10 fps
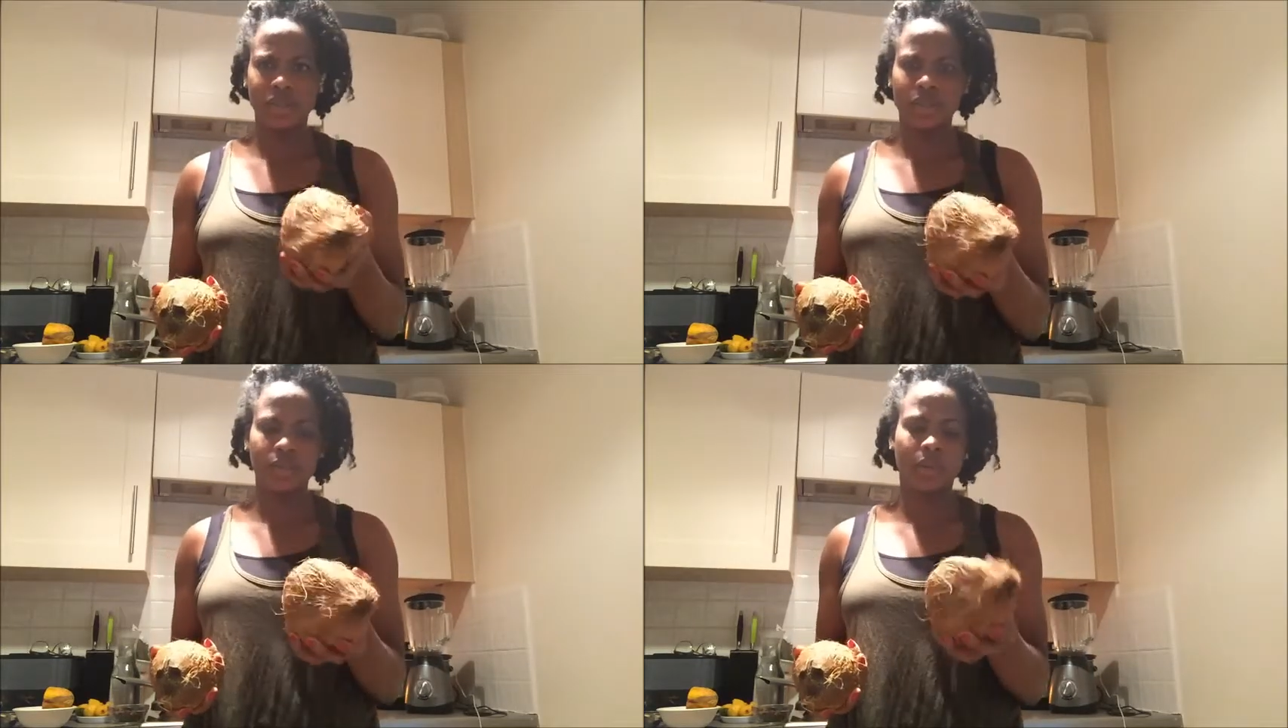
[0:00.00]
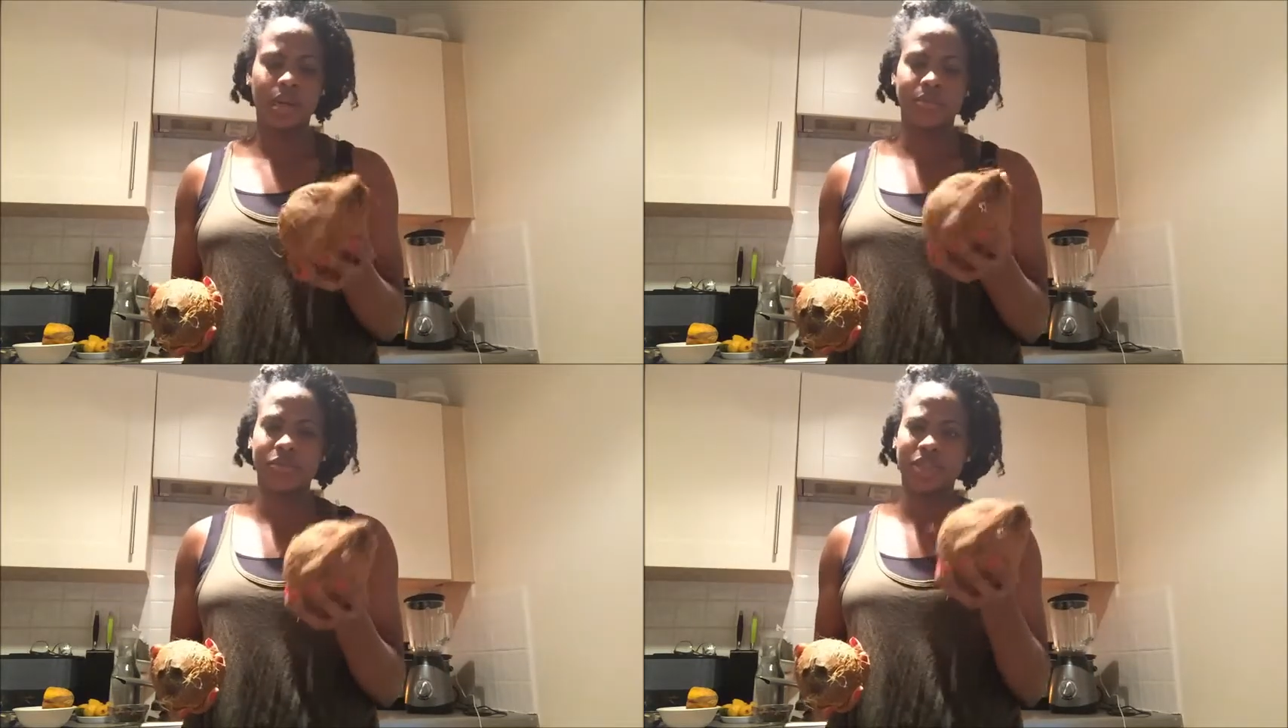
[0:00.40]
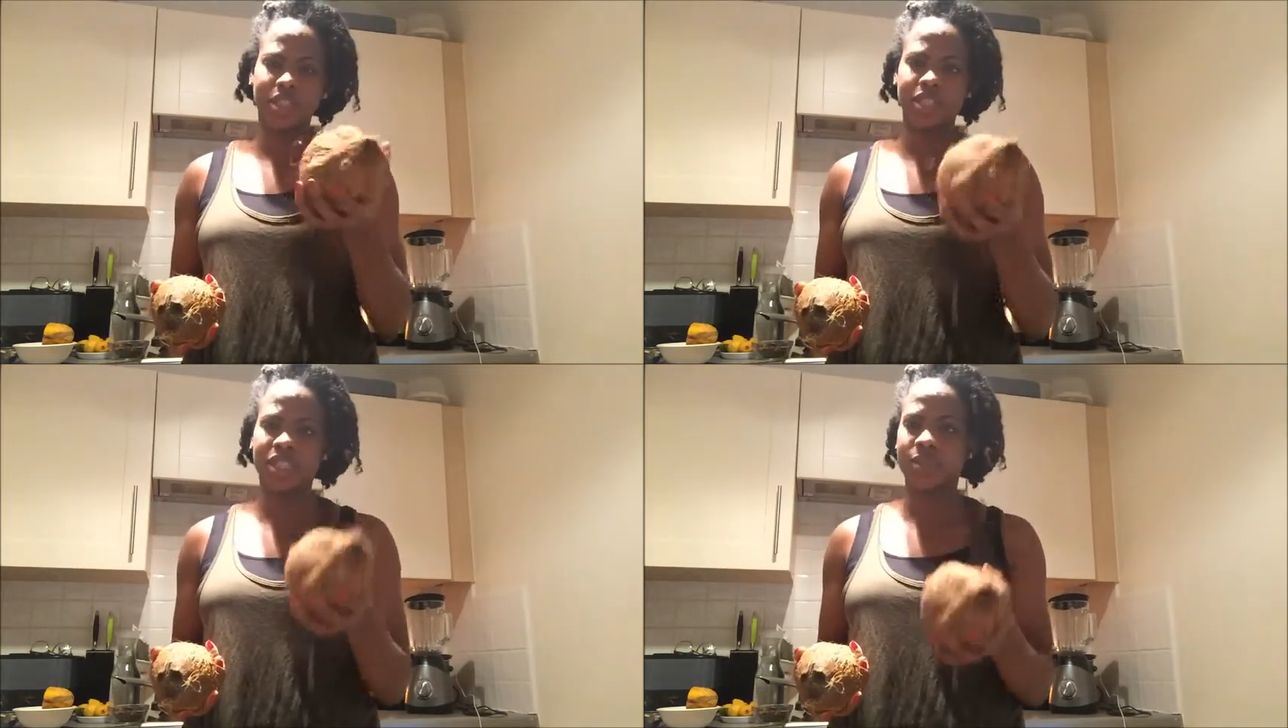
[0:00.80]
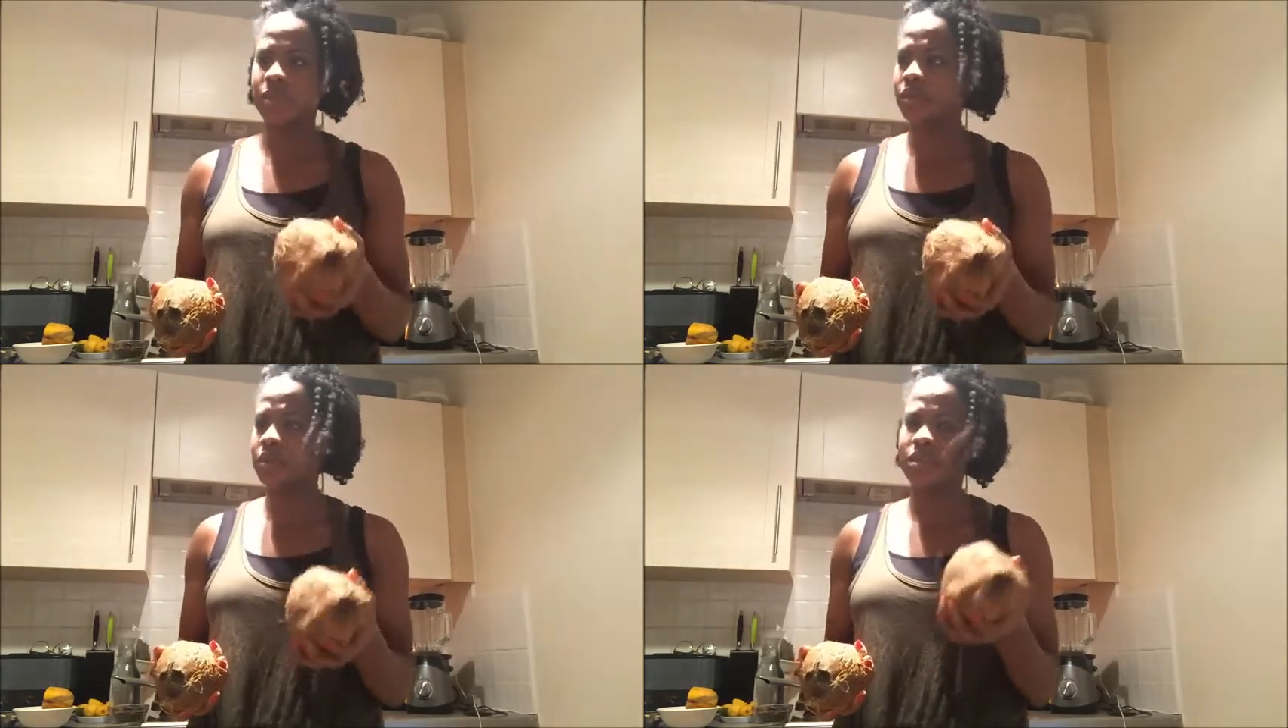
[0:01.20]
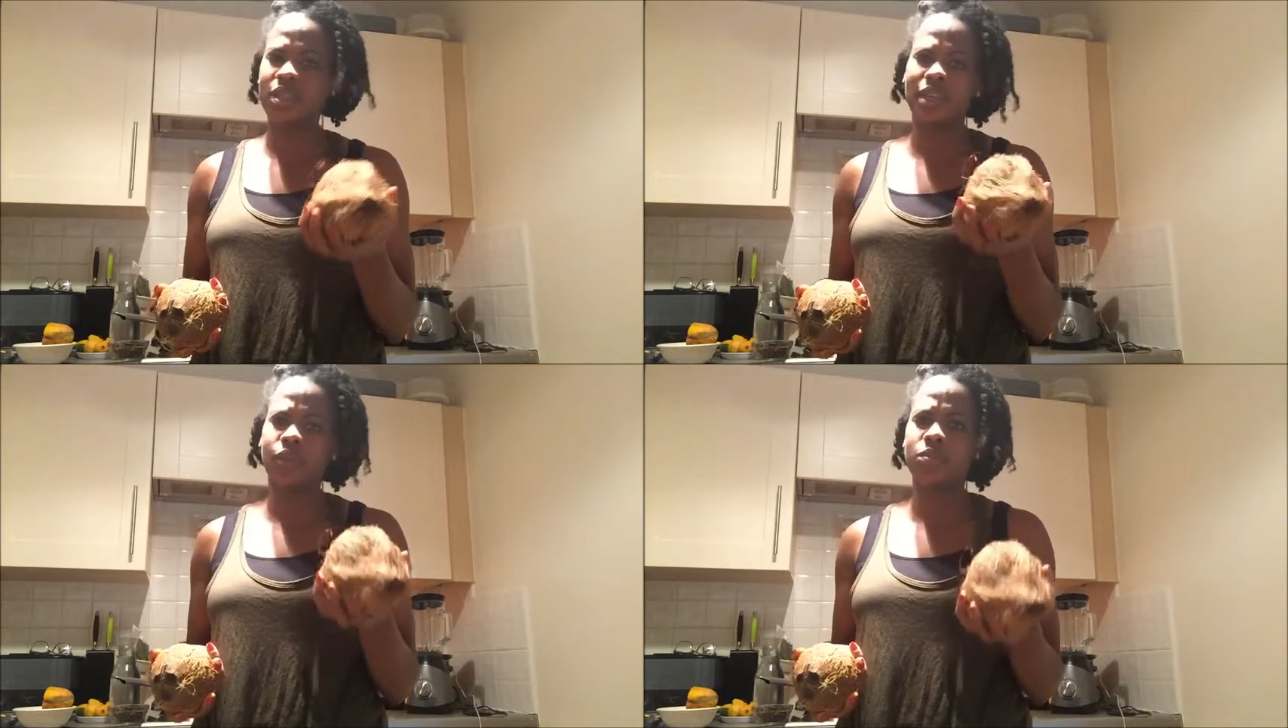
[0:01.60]
So really cheap,
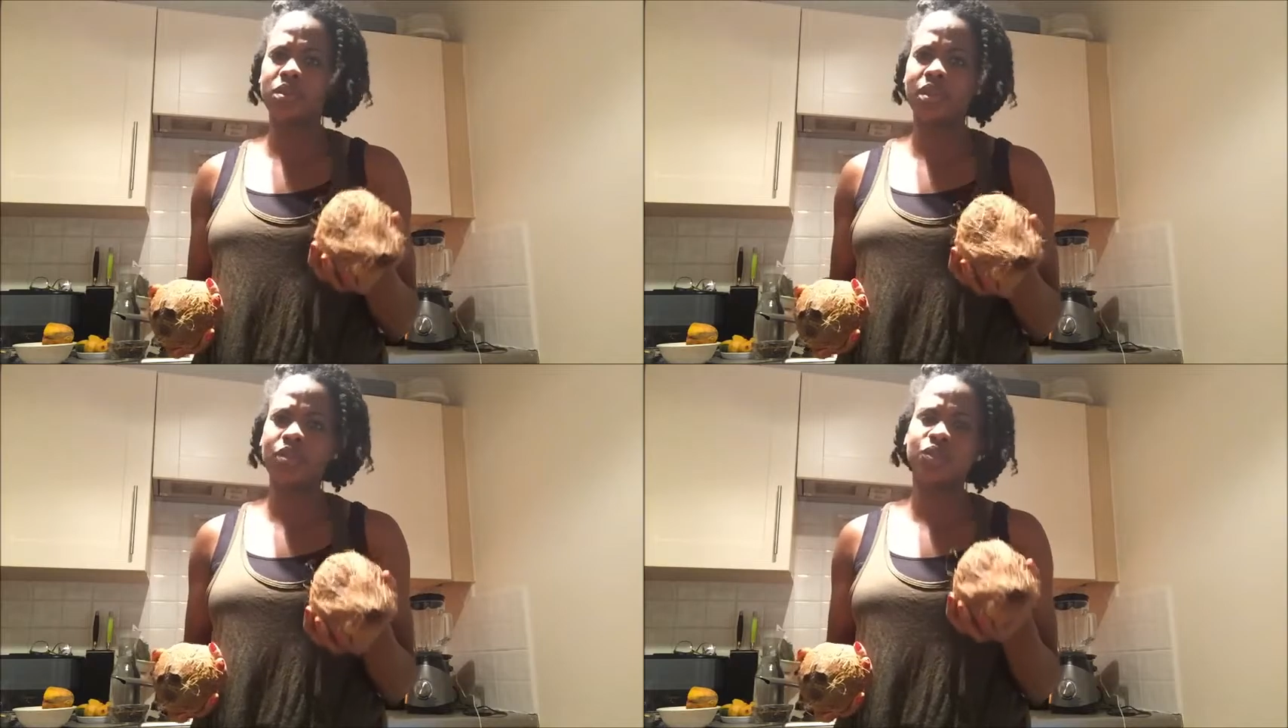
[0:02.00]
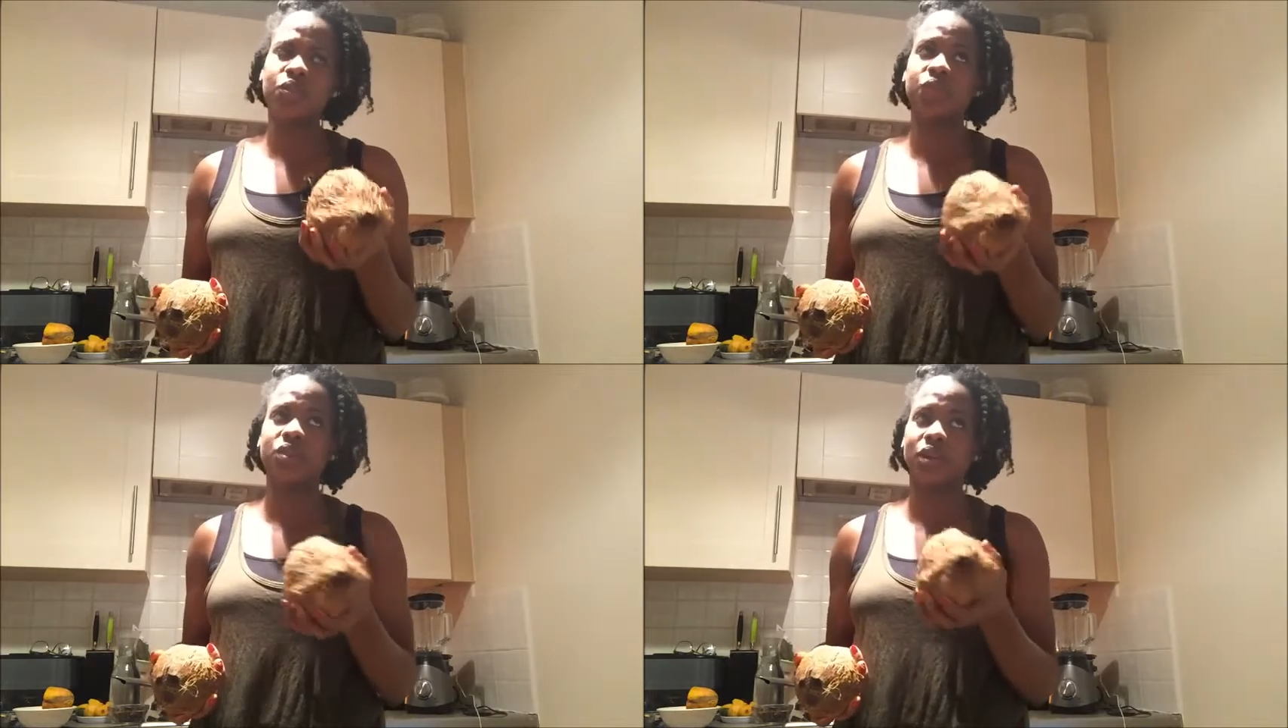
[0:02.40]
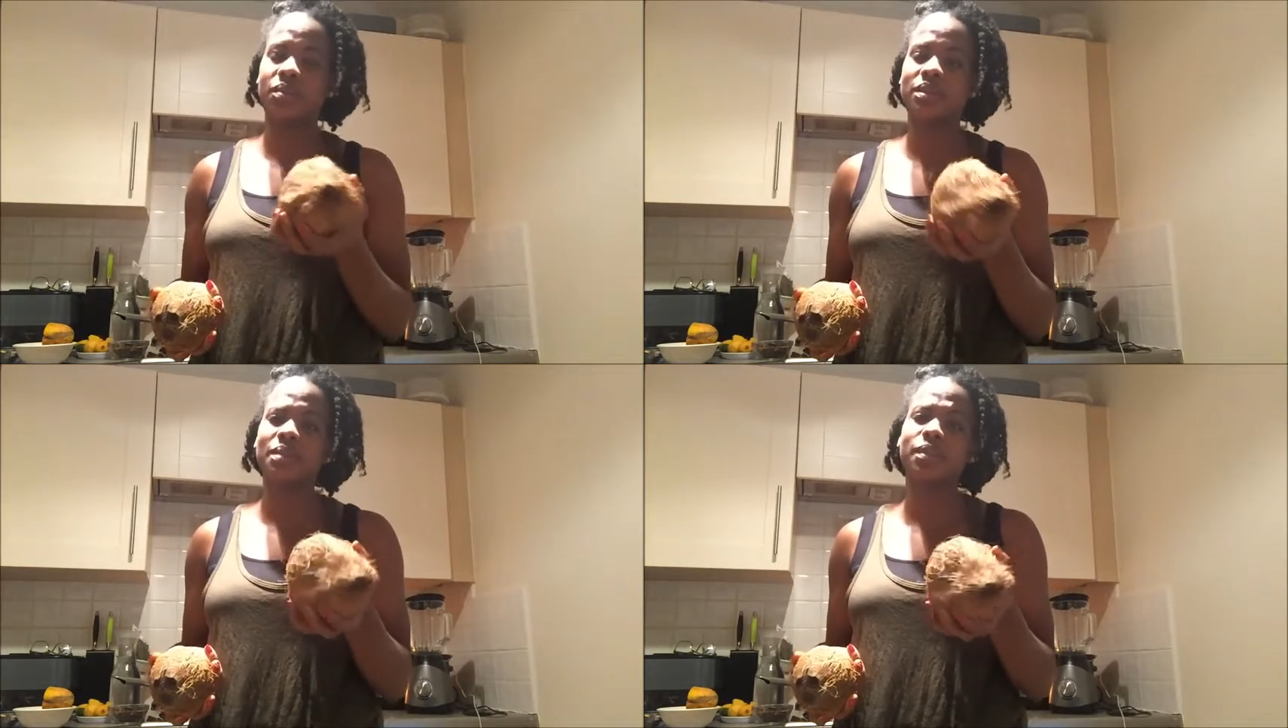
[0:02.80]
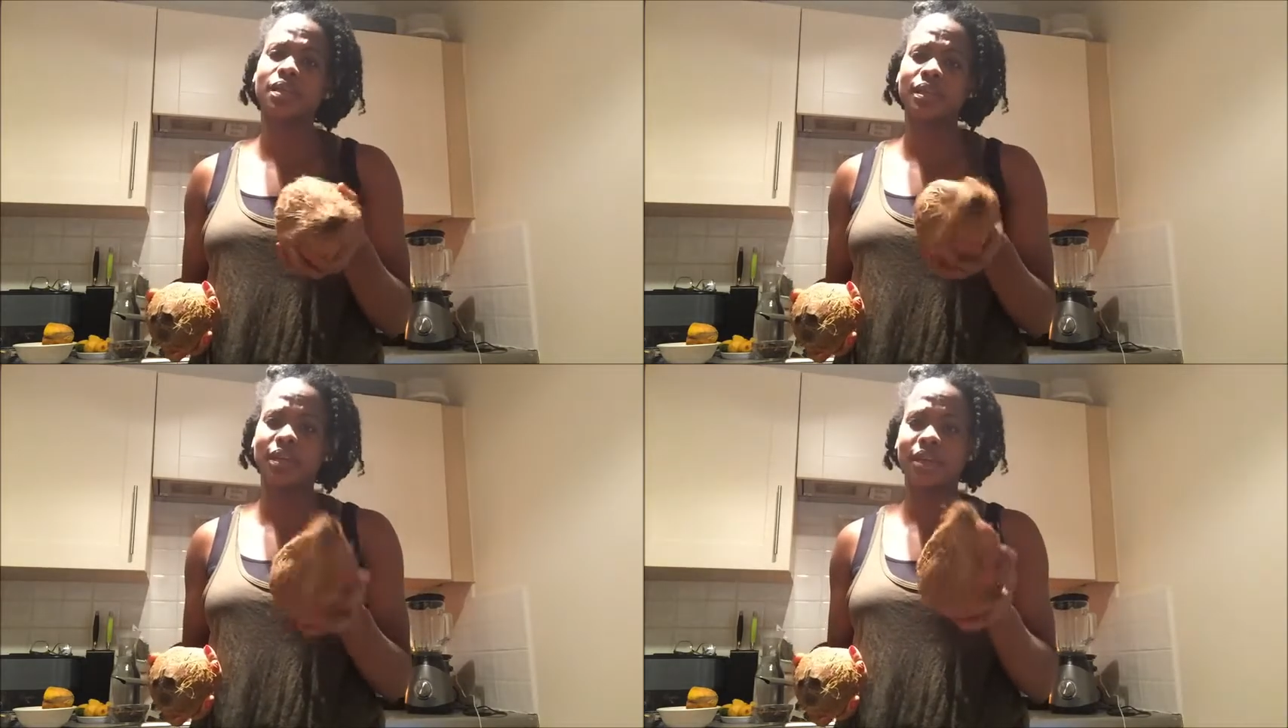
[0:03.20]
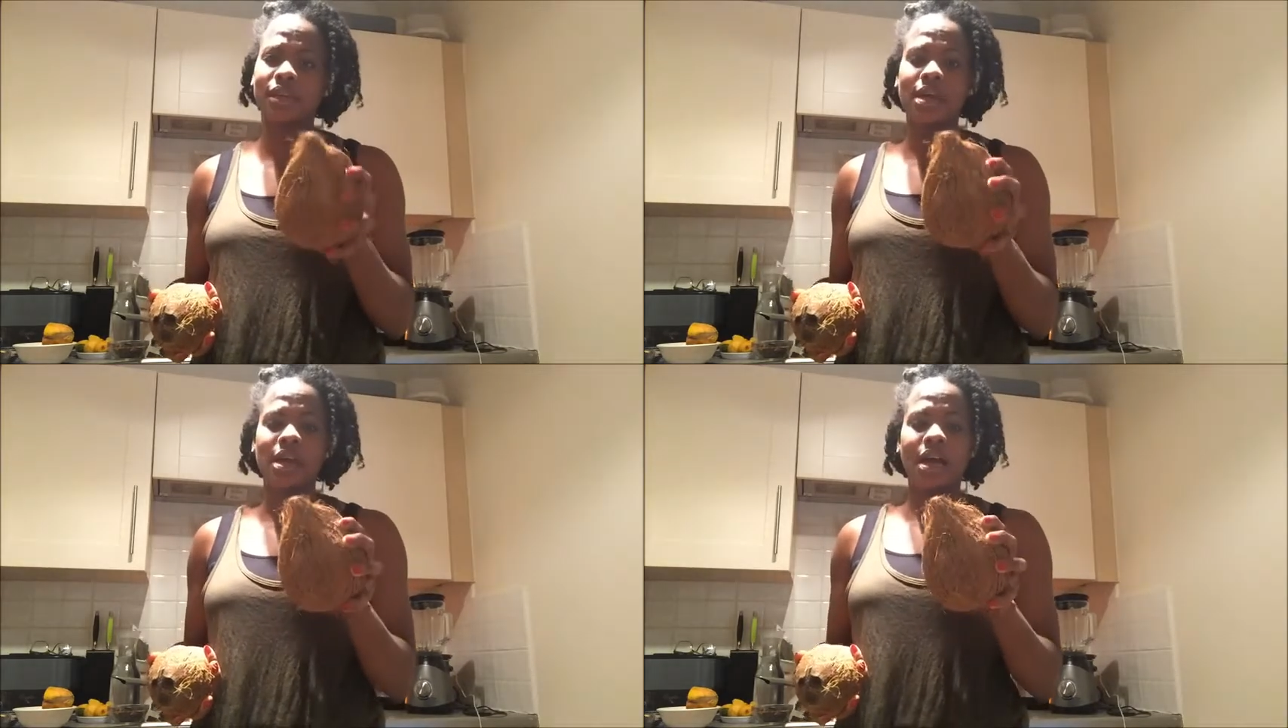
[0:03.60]
like almost not $2 for $1, but something like that.